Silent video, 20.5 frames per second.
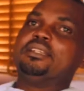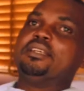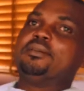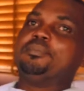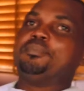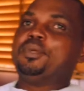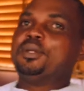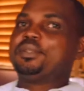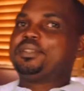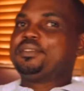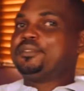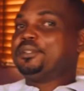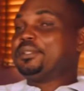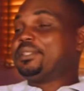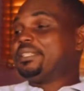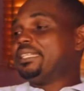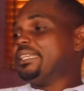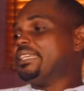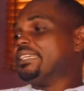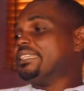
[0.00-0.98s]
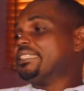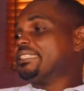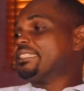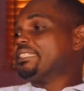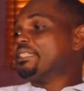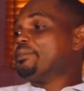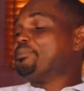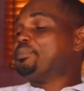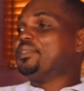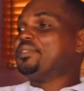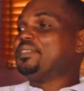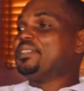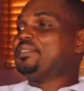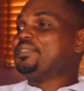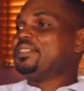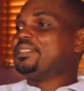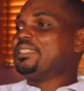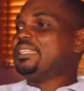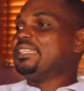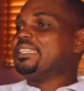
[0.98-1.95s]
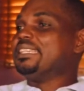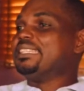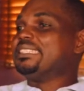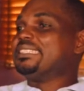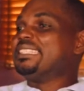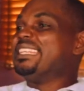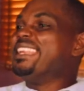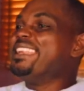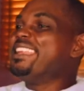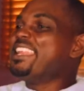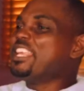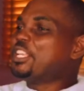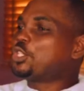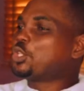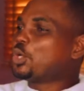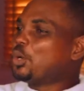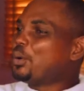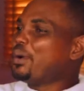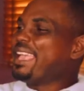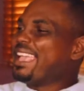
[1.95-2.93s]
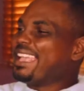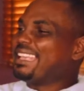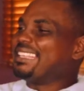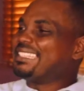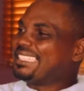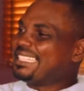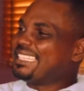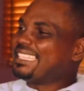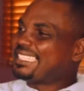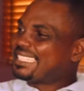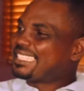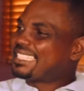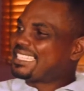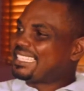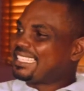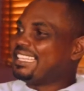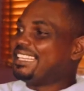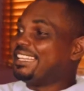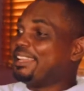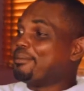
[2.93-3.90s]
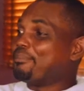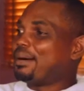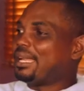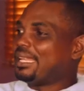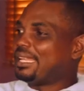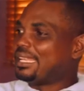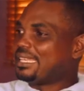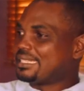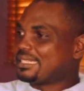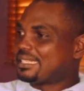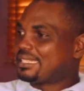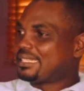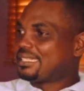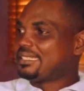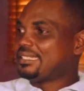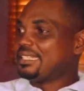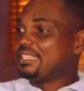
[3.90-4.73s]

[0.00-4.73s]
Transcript: The beautiful thing is nature exists in a balance.